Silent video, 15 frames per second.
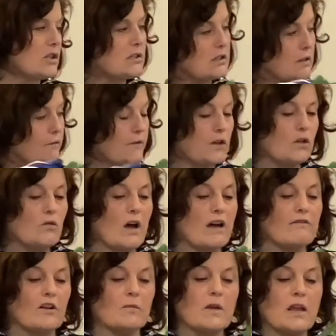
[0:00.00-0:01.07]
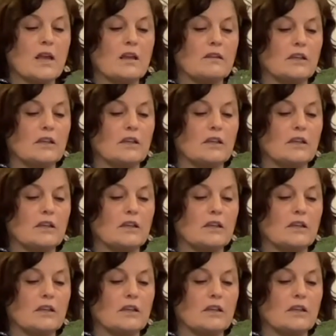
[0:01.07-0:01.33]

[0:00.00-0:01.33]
just a few of them,